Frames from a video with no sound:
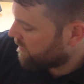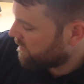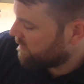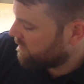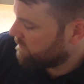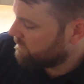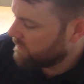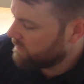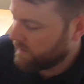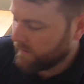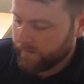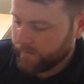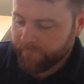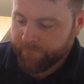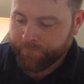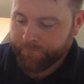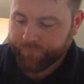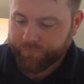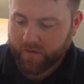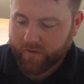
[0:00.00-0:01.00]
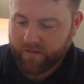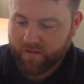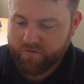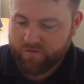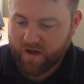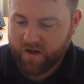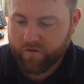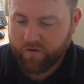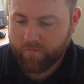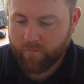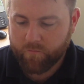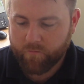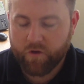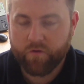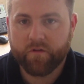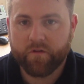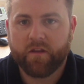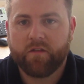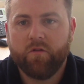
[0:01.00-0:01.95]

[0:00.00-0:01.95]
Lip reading: you the jelly crimp I'm using.